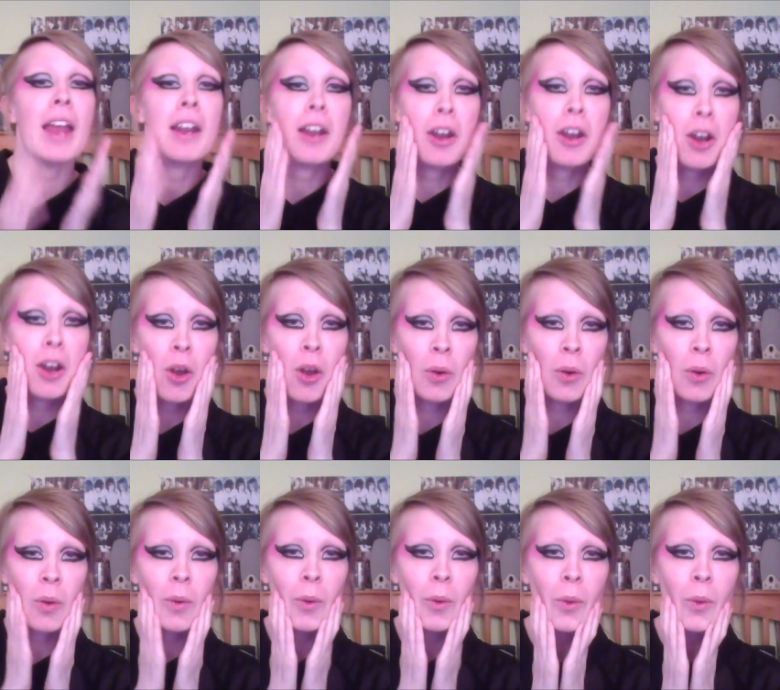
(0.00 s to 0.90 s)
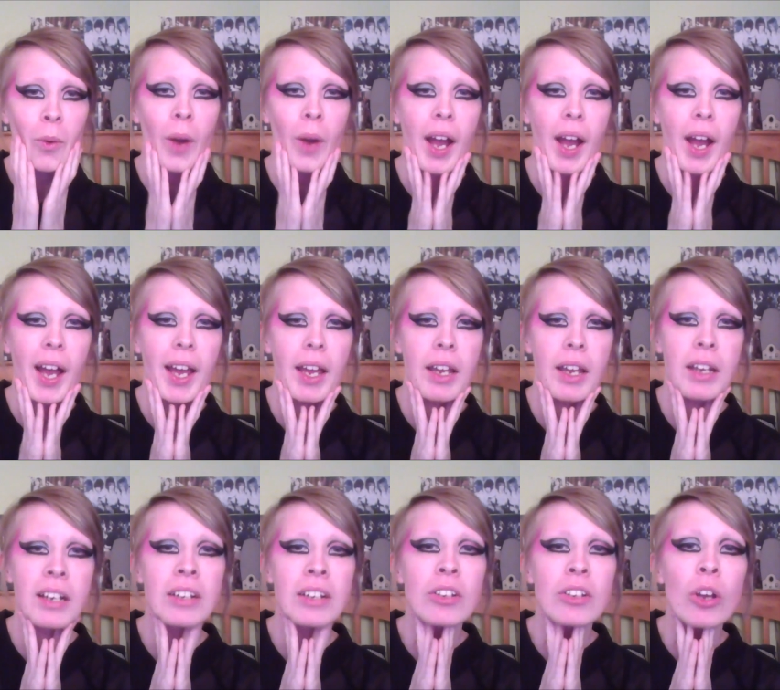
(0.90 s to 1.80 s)
No,
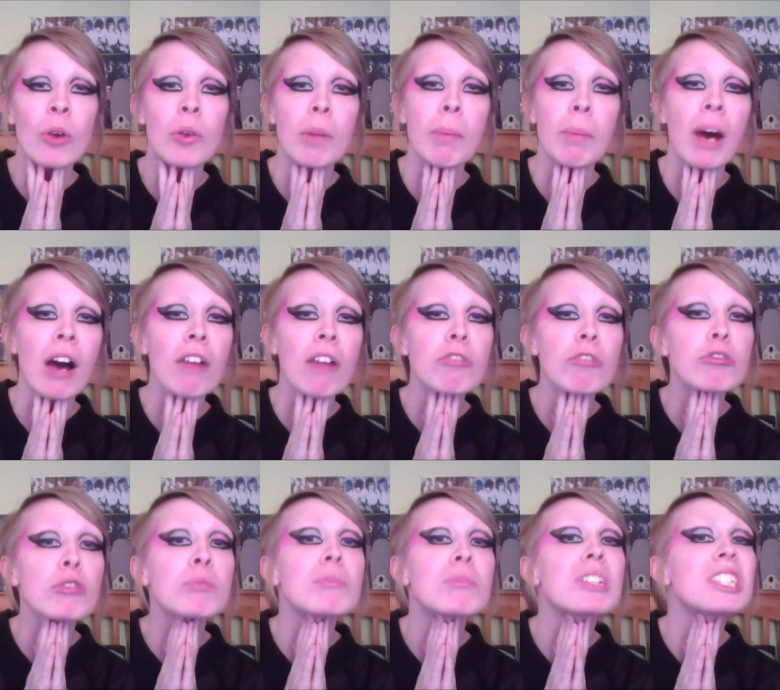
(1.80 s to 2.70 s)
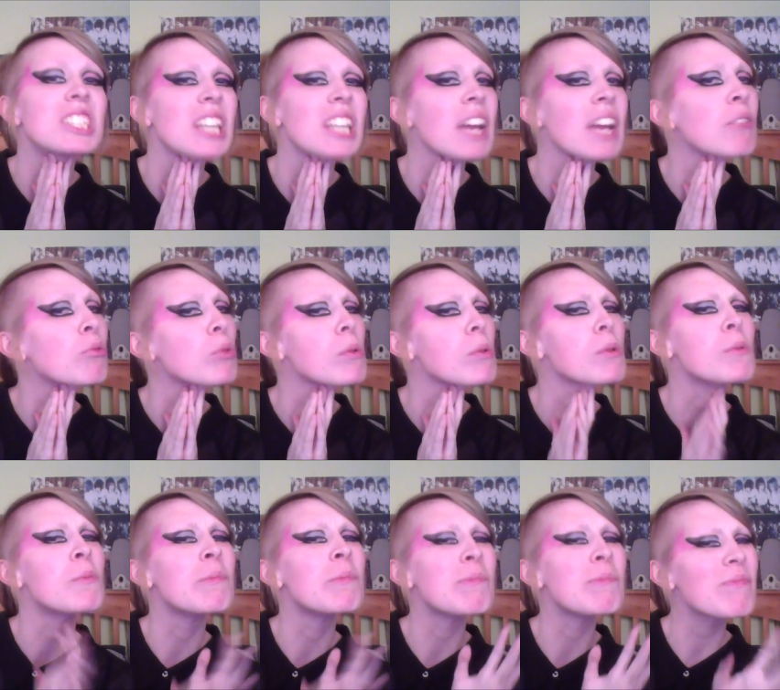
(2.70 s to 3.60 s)
I don't, apart from the
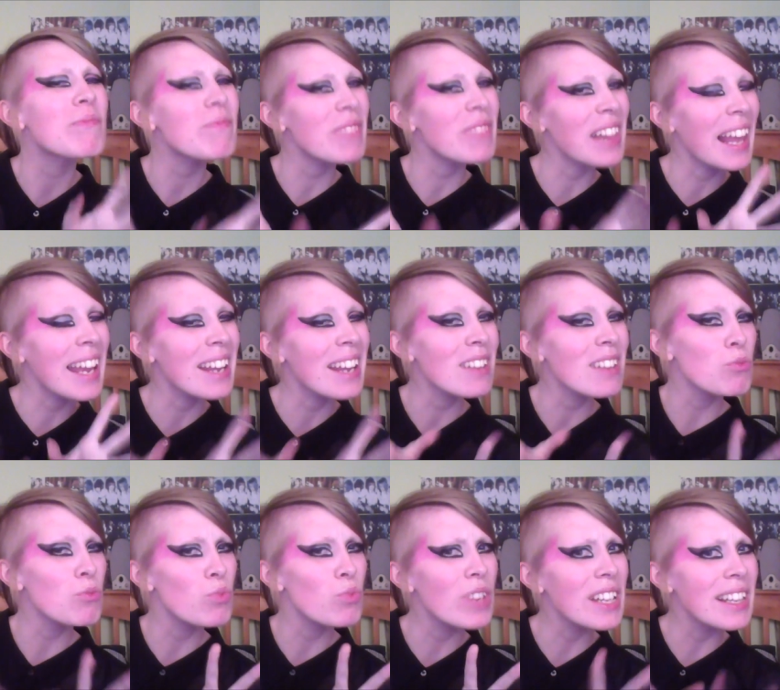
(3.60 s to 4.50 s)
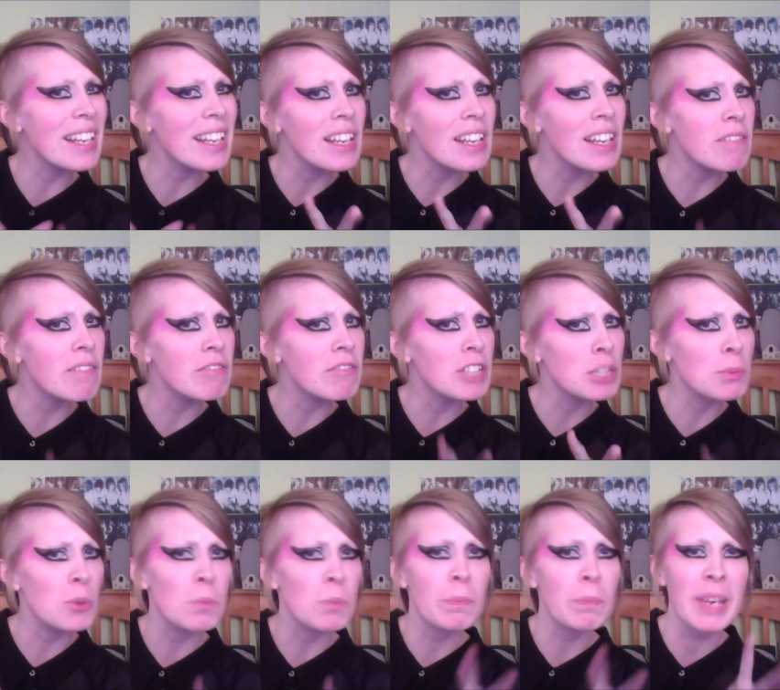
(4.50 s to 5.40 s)
general, like, really
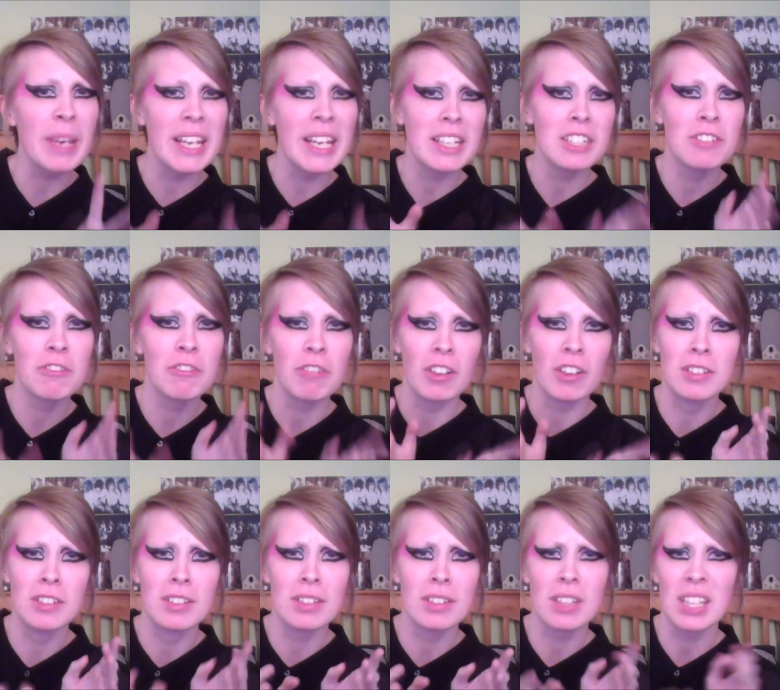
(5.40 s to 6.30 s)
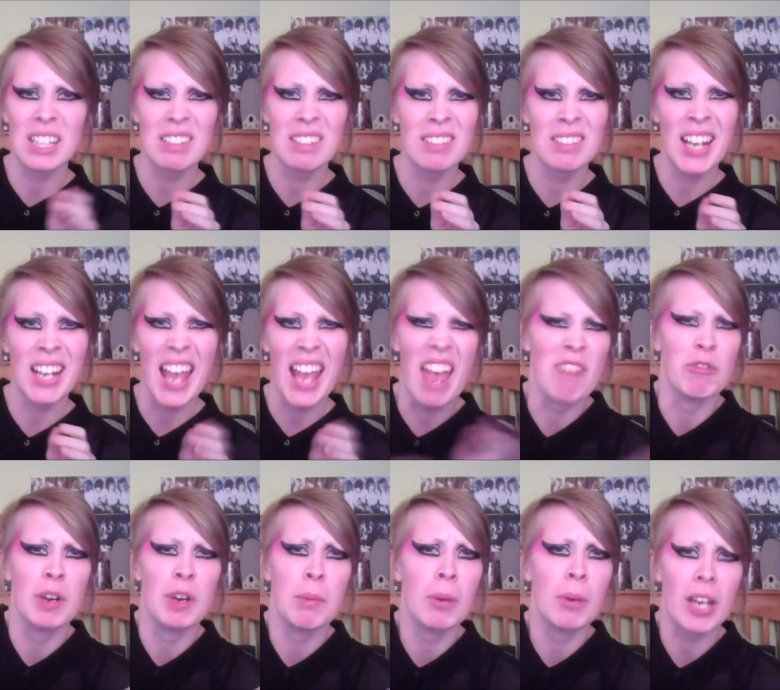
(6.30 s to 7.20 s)
invisible peach fuzz that
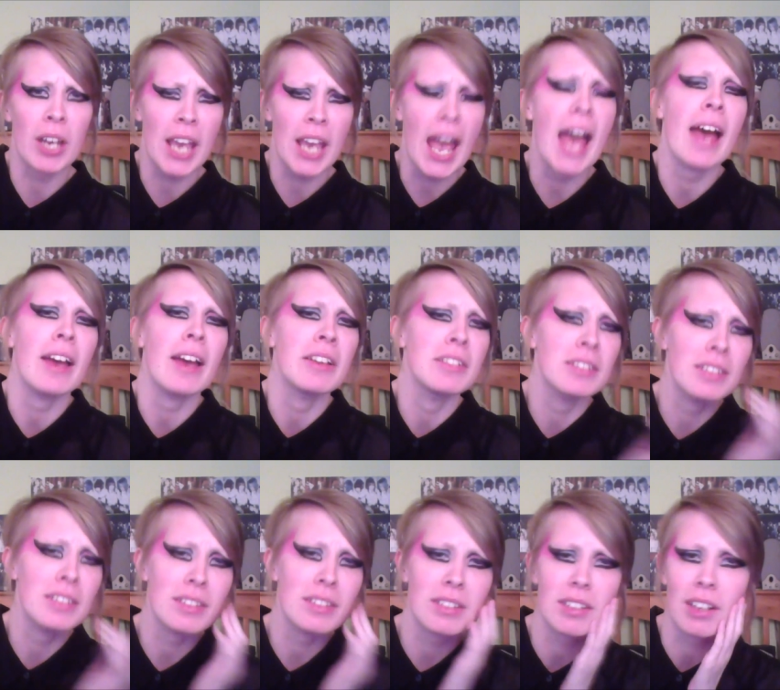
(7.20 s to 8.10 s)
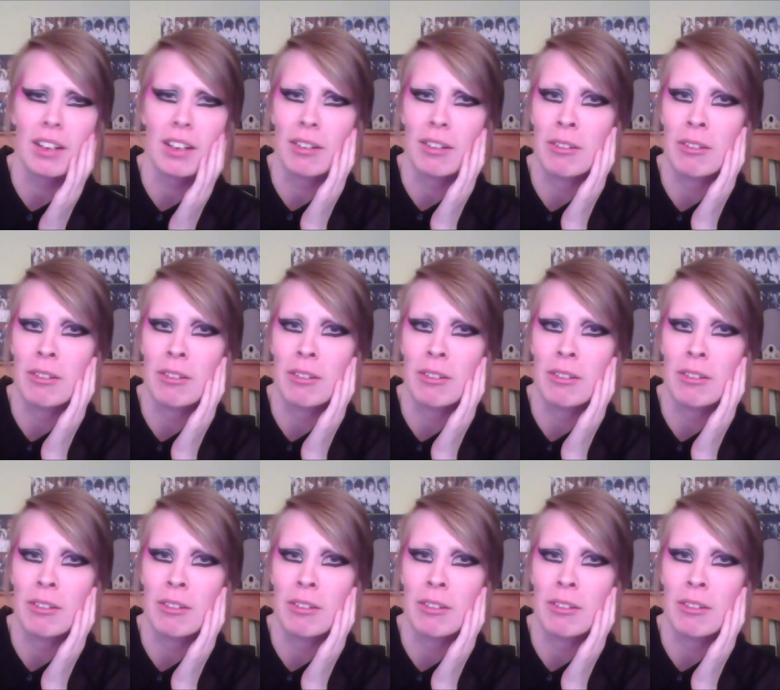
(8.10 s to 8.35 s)
everybody has.